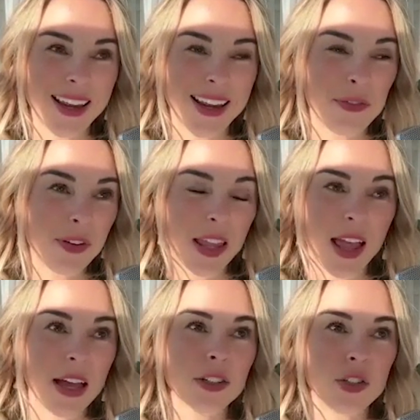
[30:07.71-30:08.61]
if it
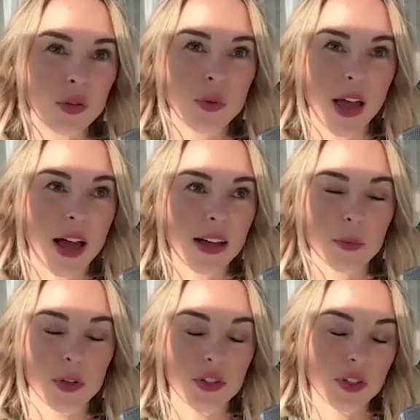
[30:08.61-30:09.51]
can't do that,
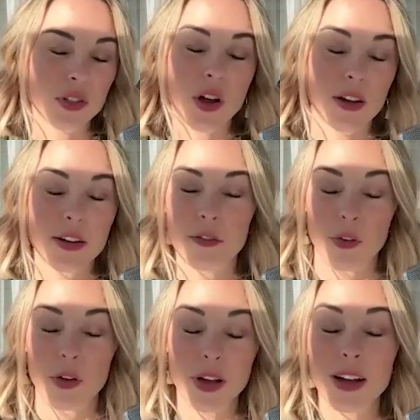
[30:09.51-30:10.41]
we're just not going to
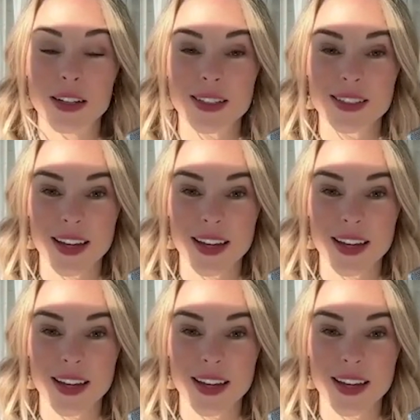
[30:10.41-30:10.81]
feel good.